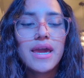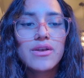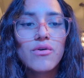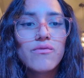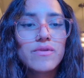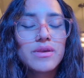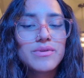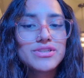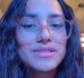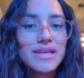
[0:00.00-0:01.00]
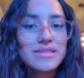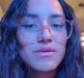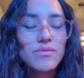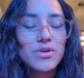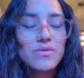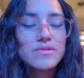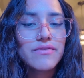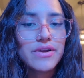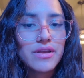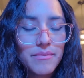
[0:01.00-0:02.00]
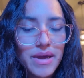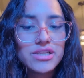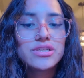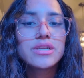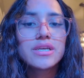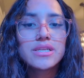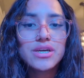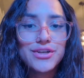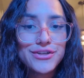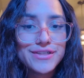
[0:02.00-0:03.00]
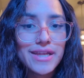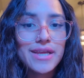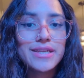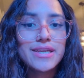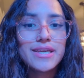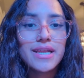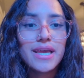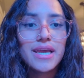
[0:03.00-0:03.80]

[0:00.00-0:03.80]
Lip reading: And hopefully we just get someone who's very compassionate, understanding,